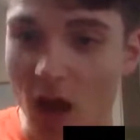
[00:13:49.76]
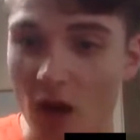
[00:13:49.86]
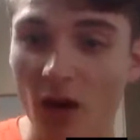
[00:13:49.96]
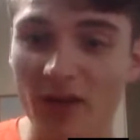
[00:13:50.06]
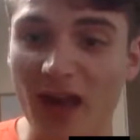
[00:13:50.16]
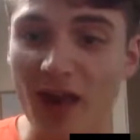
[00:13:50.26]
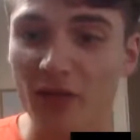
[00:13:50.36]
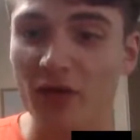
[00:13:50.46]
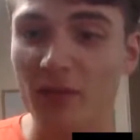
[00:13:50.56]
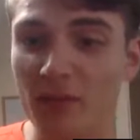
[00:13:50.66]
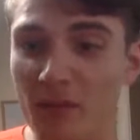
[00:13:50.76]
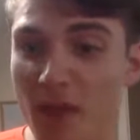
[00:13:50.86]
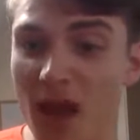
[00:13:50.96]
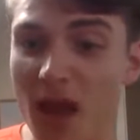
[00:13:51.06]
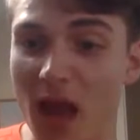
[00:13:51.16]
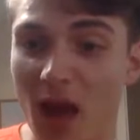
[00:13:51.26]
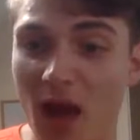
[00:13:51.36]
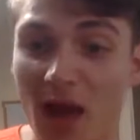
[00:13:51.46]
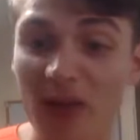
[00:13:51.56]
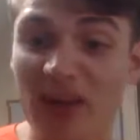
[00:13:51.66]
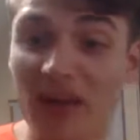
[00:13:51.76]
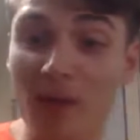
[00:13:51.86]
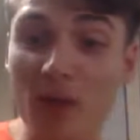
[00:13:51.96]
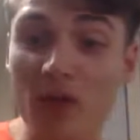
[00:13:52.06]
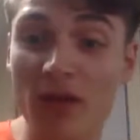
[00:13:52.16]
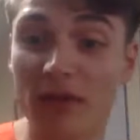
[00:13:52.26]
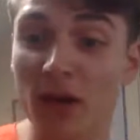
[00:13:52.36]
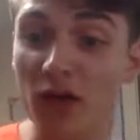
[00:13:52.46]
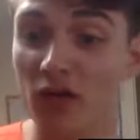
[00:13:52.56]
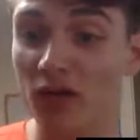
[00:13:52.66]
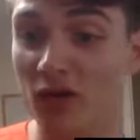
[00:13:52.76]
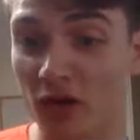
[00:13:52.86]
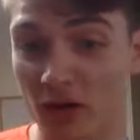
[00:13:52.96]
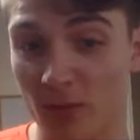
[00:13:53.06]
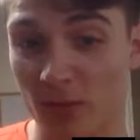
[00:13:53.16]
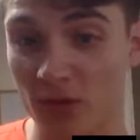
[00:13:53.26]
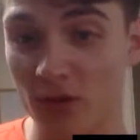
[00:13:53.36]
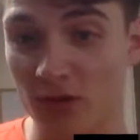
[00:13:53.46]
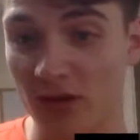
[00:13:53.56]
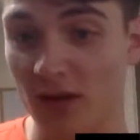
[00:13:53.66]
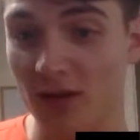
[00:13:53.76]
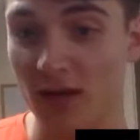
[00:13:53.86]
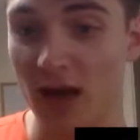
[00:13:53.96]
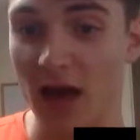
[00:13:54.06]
who asks how to get the most out of bursary and scholarship opportunities.